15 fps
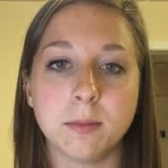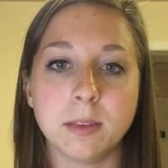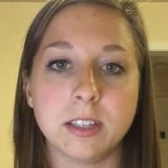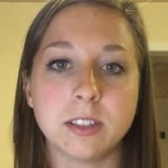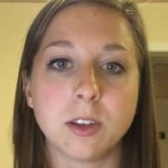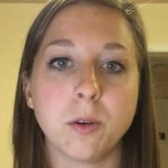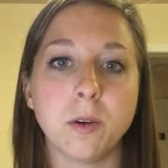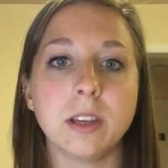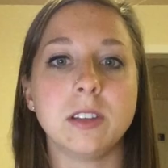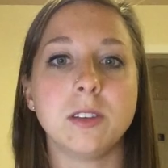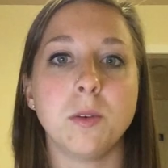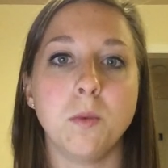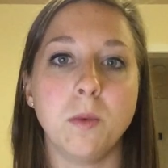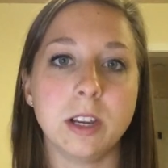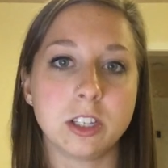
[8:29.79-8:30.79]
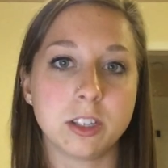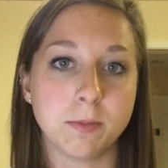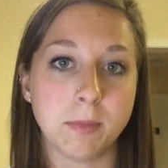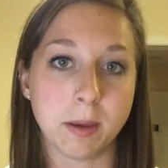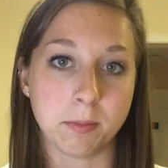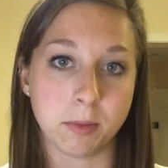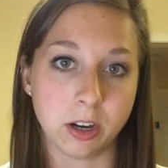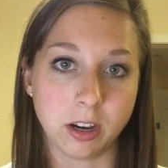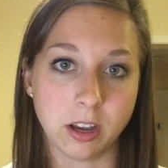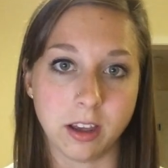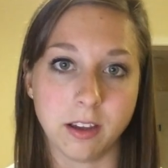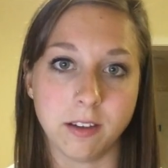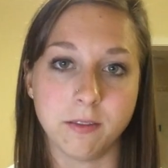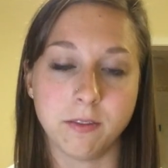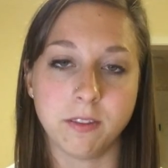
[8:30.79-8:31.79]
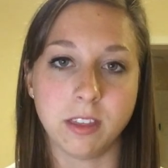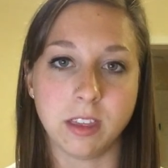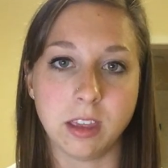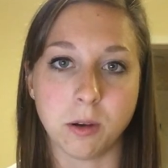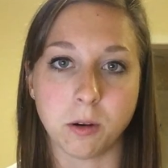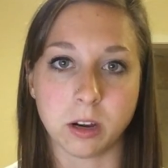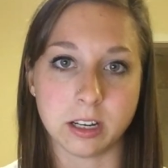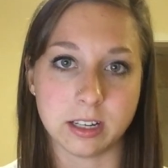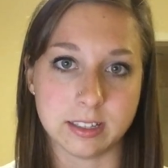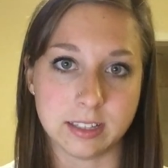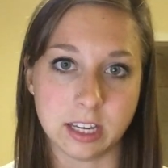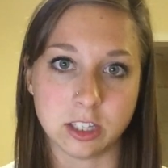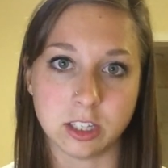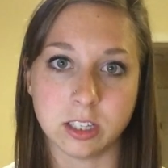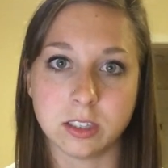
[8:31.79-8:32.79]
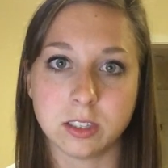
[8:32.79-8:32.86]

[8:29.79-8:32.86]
is going to which member of the organization.